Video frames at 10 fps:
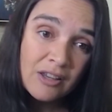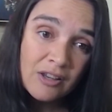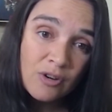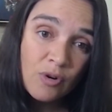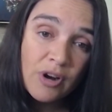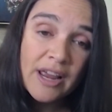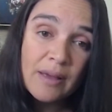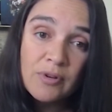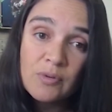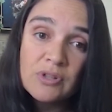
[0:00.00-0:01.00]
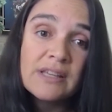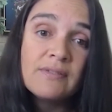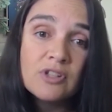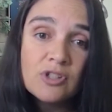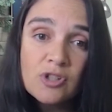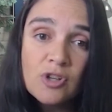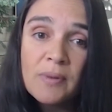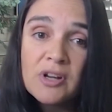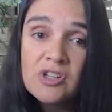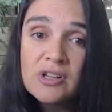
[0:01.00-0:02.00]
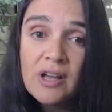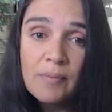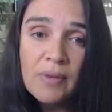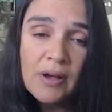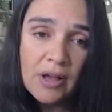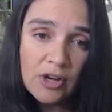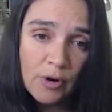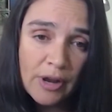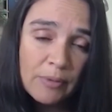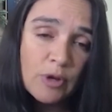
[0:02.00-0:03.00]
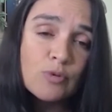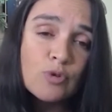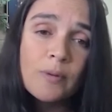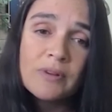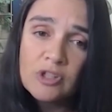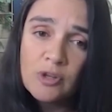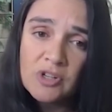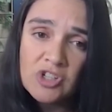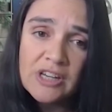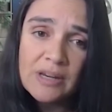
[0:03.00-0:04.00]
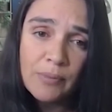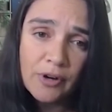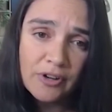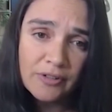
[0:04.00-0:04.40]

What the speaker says: you are able to receive it so much. You're able to absorb it so much deeper.